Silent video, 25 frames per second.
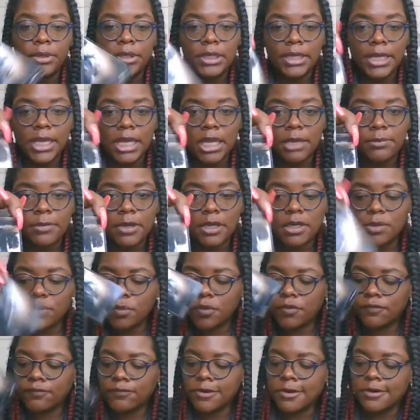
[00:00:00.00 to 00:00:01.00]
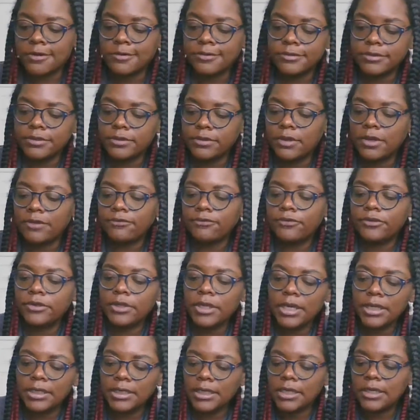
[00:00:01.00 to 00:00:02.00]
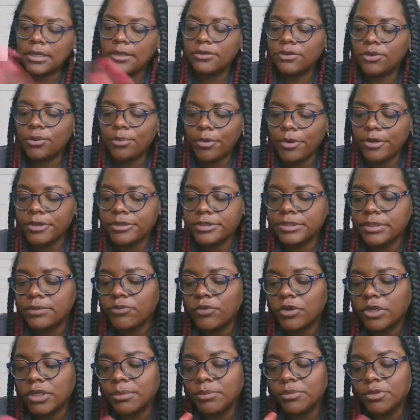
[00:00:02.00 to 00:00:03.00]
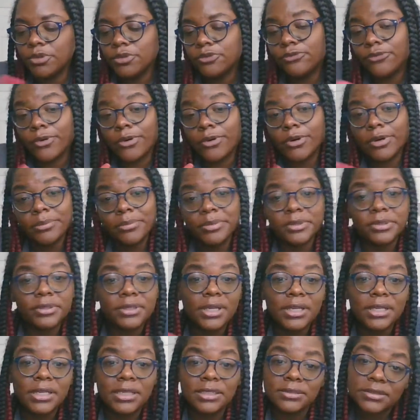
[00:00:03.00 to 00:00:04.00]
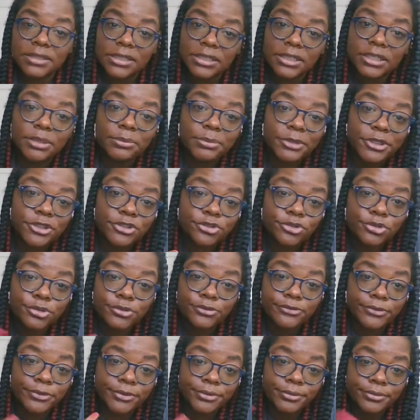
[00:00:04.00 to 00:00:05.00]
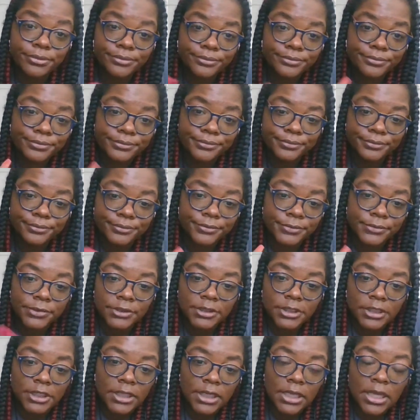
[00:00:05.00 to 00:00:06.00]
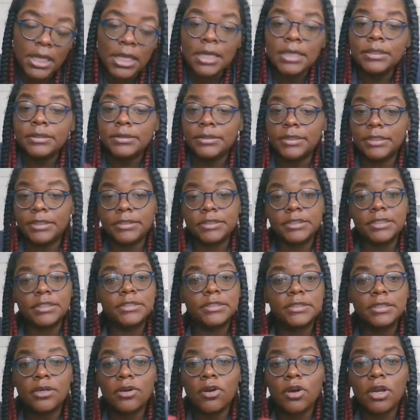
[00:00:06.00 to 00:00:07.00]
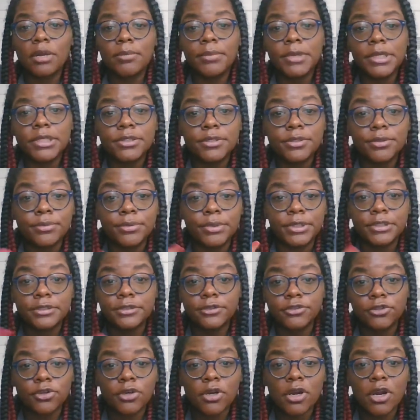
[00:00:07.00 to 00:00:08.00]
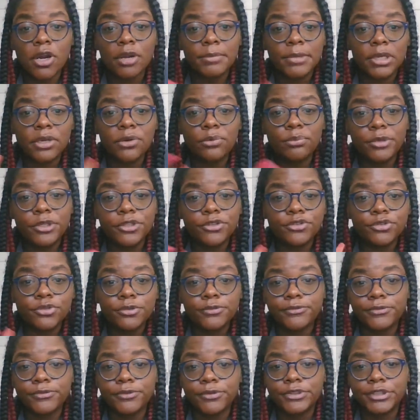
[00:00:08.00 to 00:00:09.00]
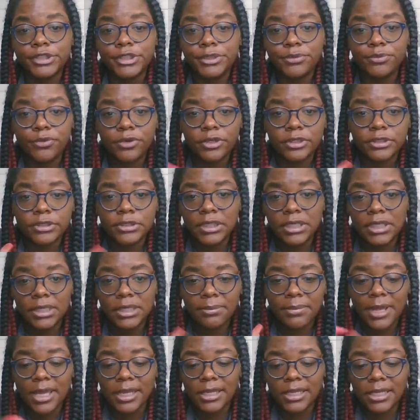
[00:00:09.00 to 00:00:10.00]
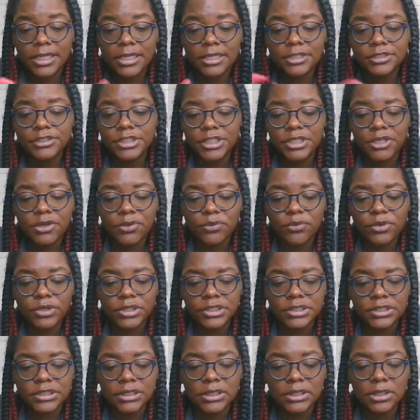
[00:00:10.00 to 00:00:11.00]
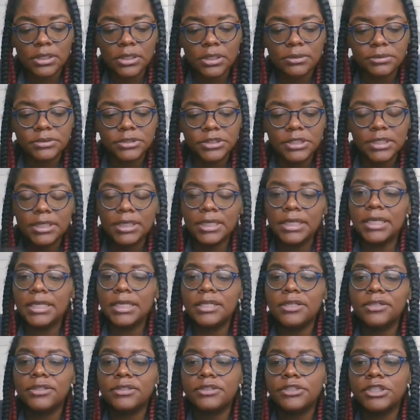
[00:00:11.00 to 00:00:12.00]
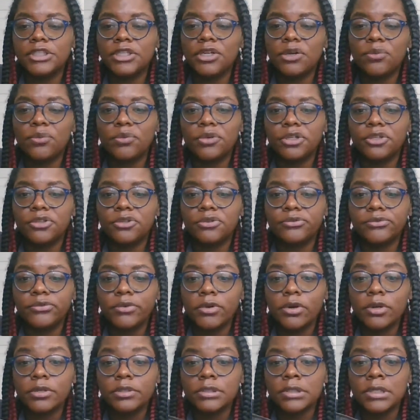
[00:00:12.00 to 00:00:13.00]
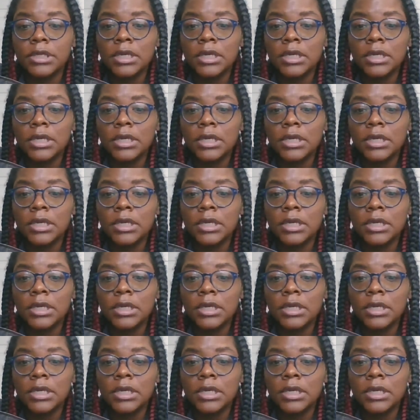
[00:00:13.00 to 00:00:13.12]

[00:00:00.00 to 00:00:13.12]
it came out in reverse. So I feel like, yeah, your person want to move forward, but they is they're going to be truthful. This is the karmic too. Is your karmic going to be truthful? She wants to get back in. She don't want it to, to end. She don't want a divorce.